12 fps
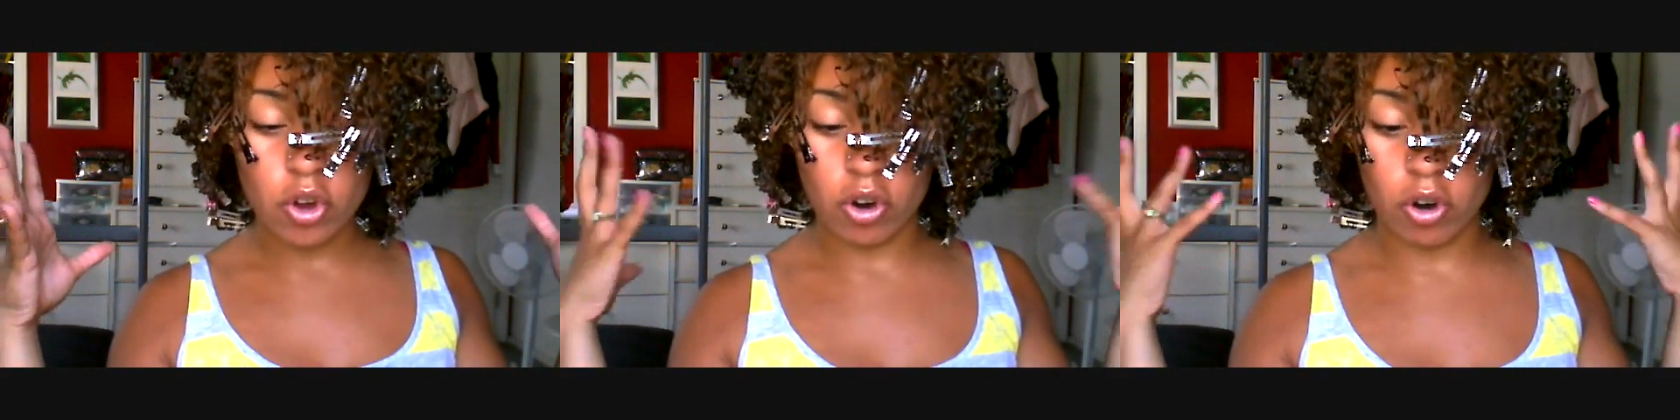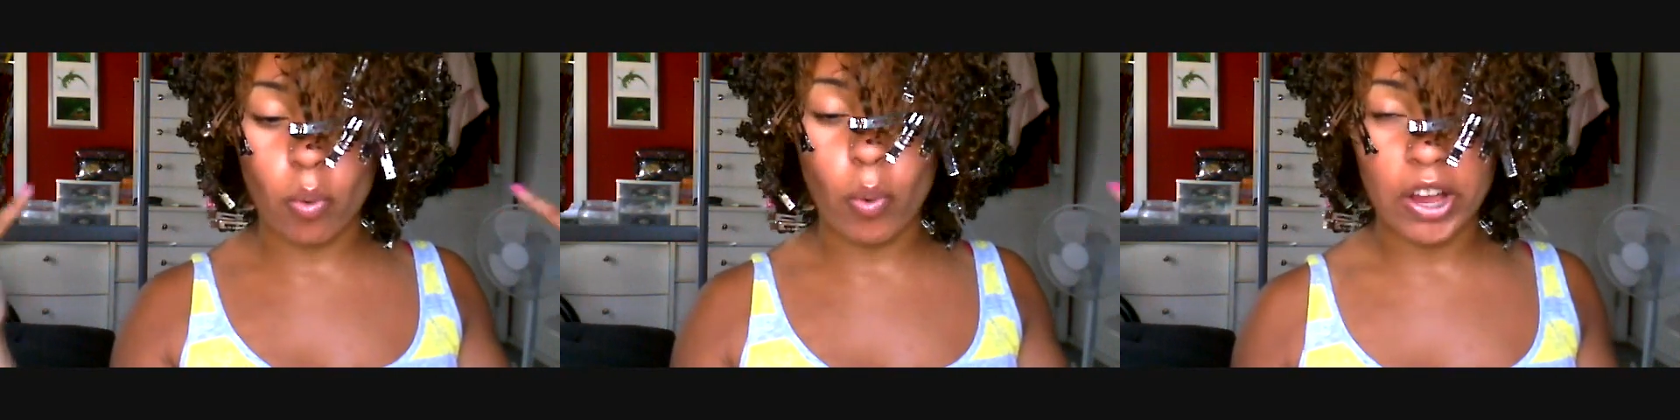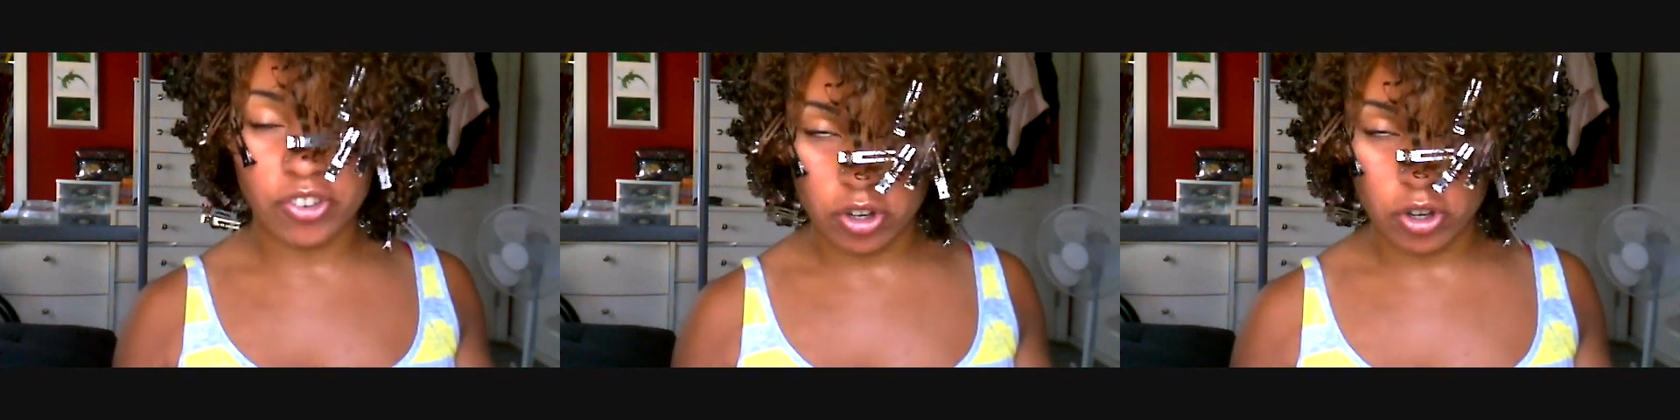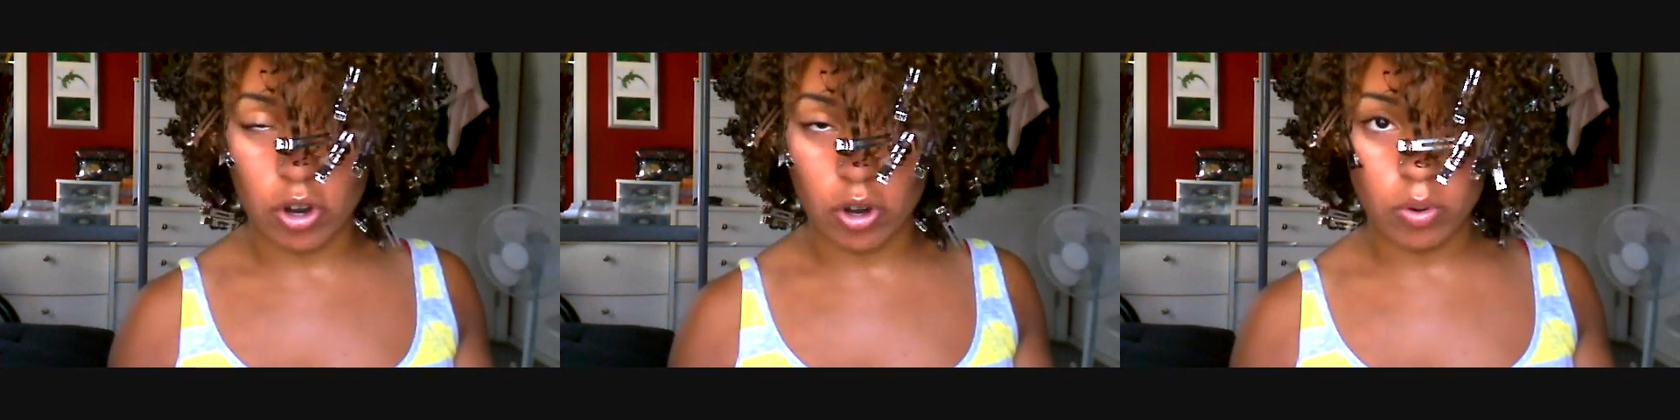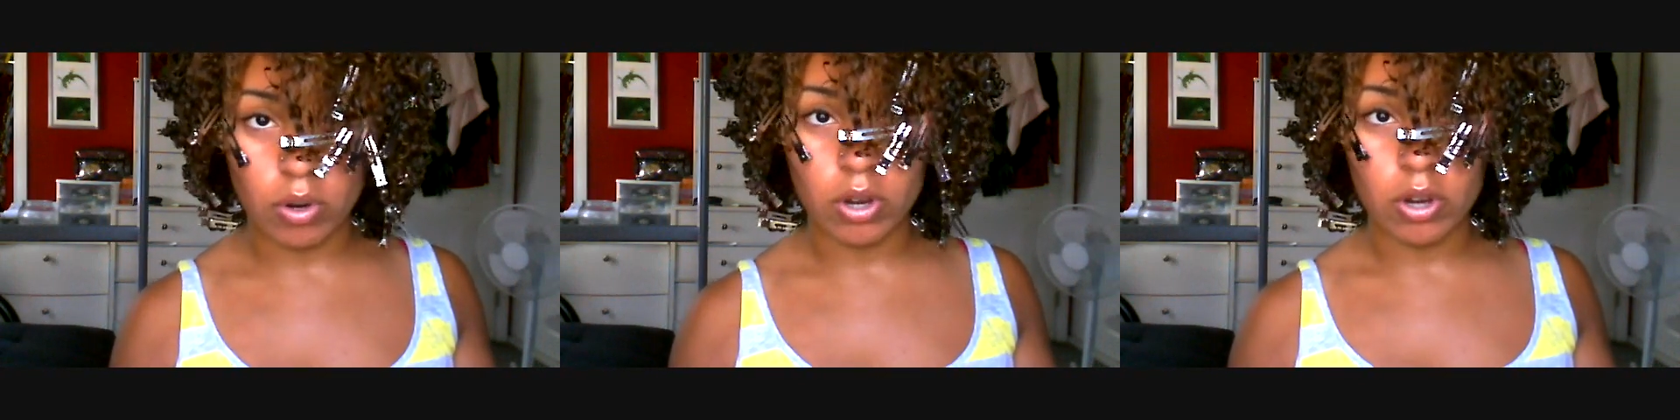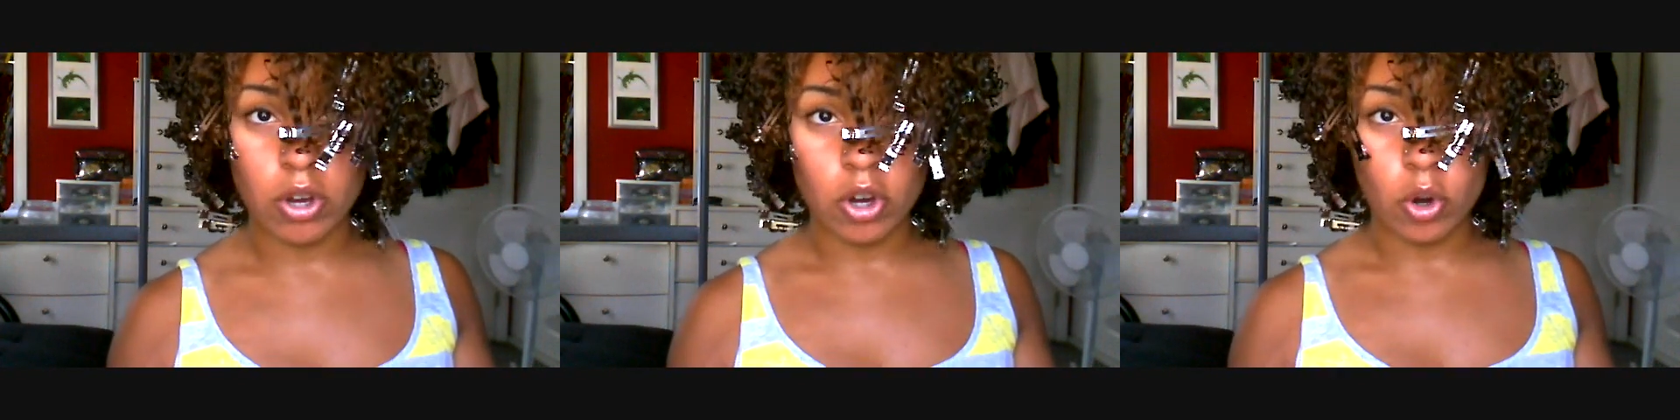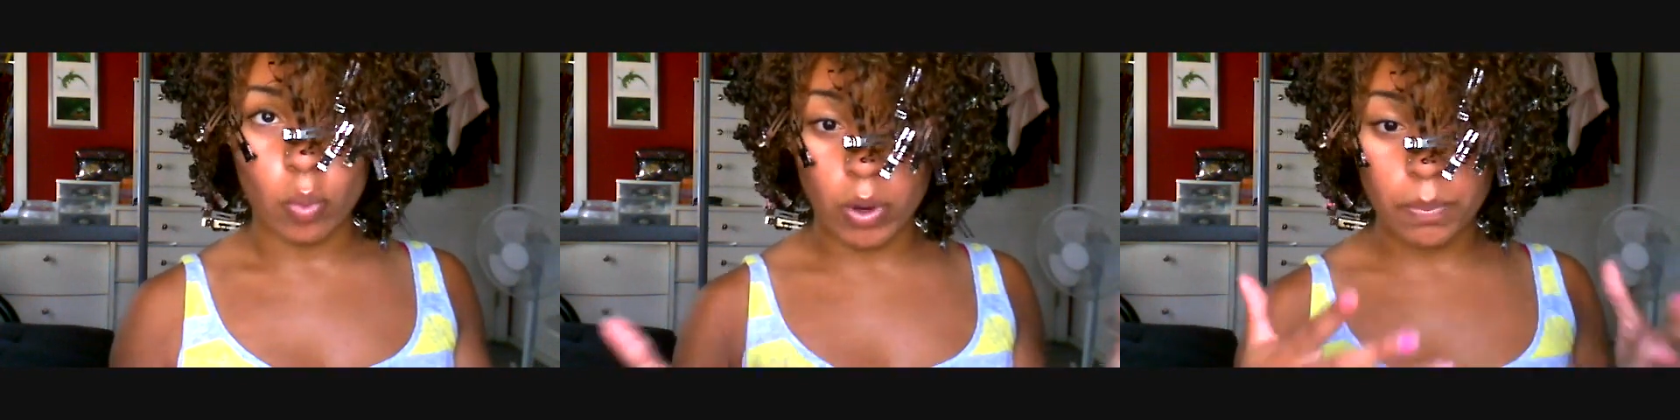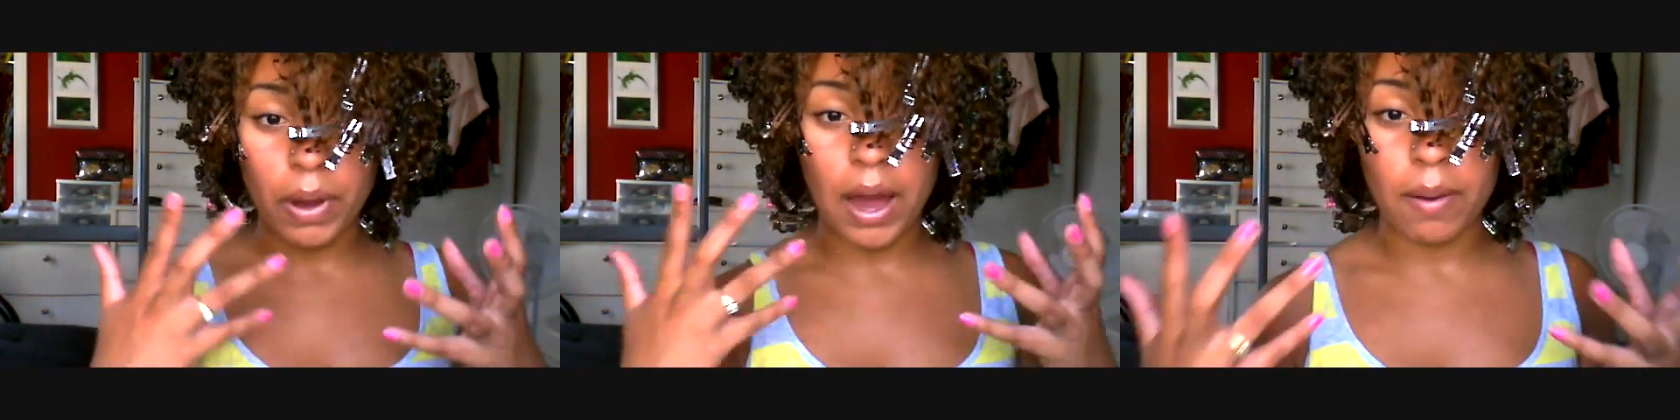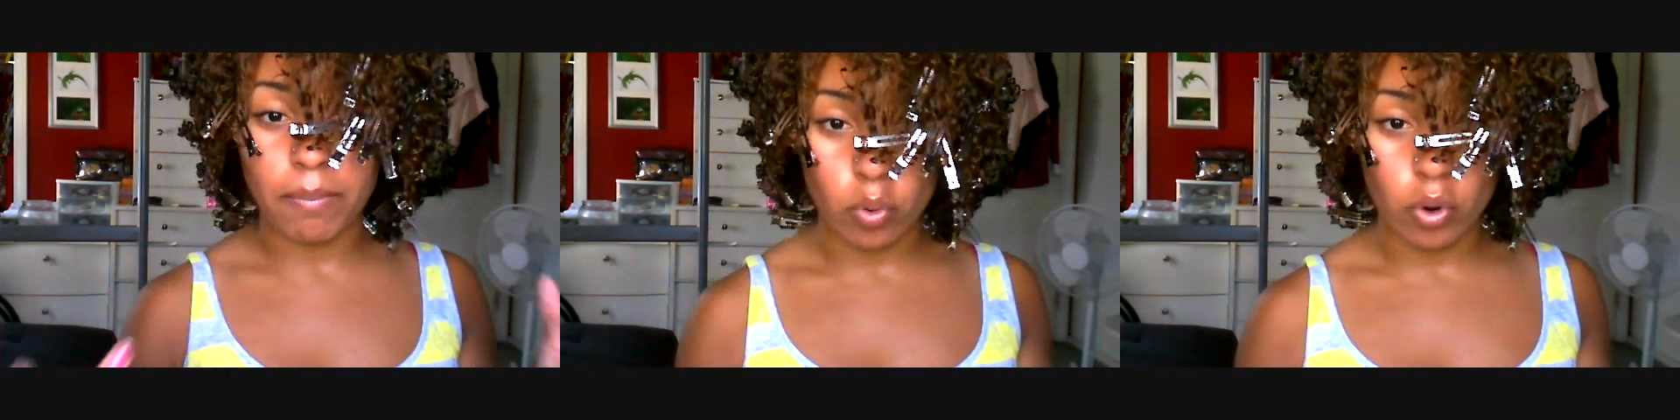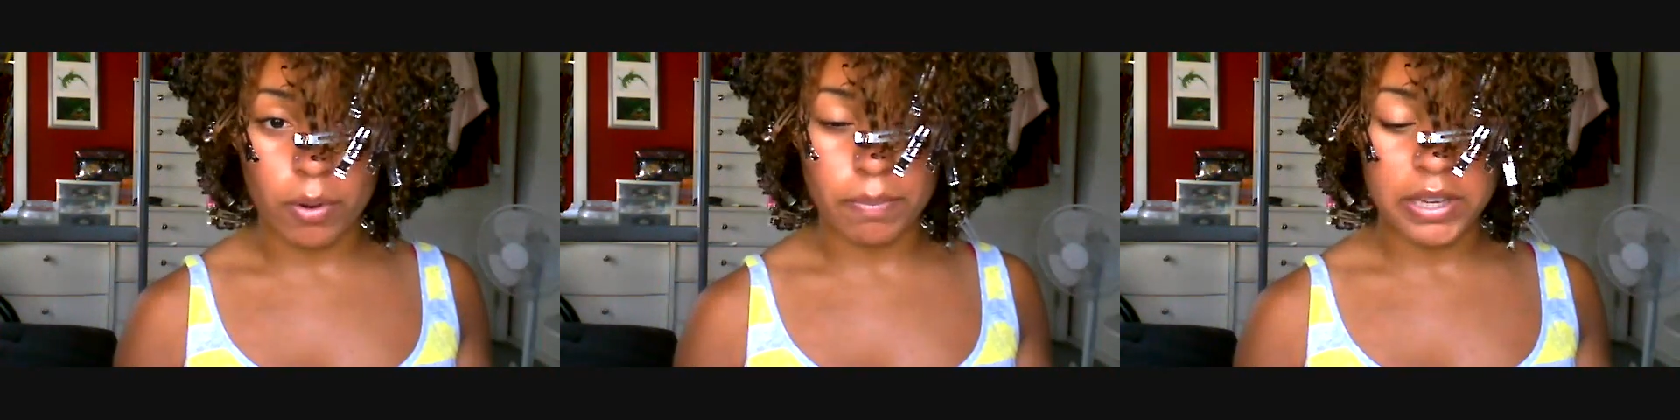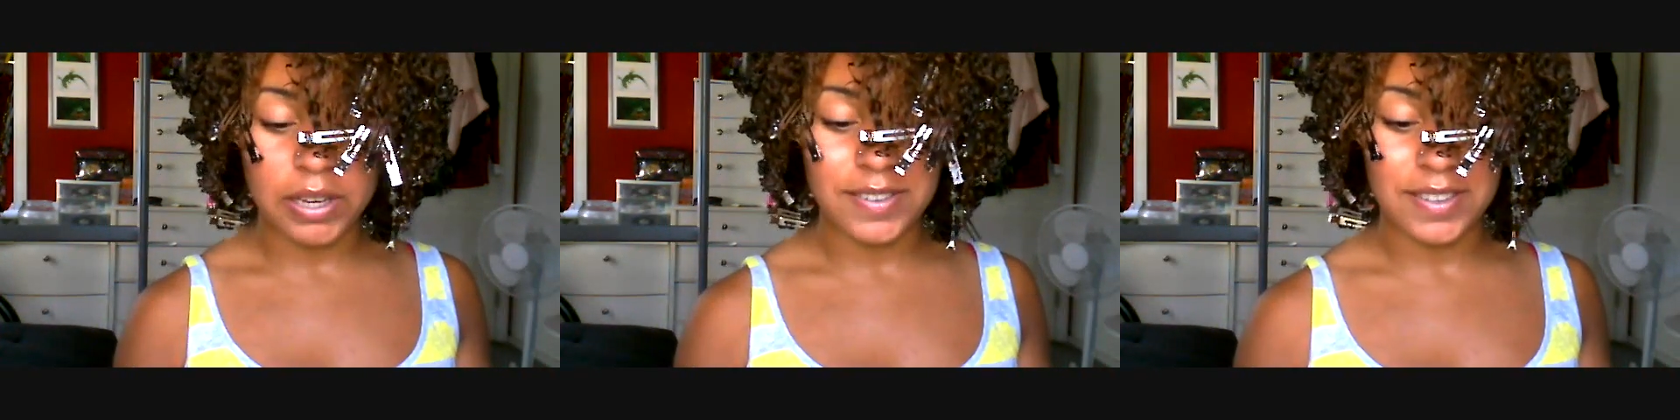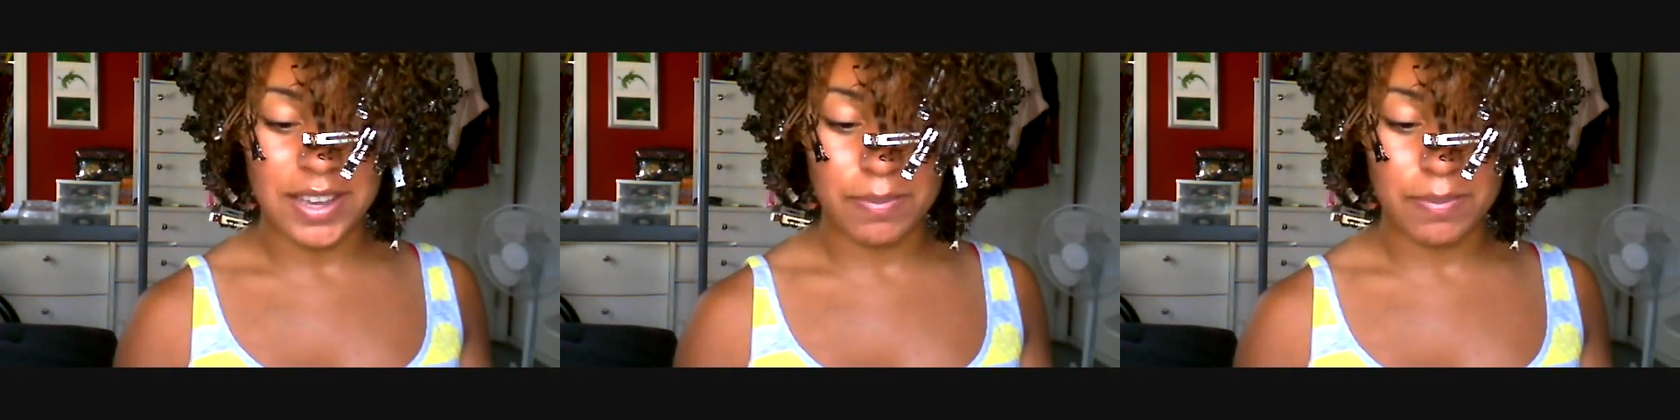or a wash and go would pop more because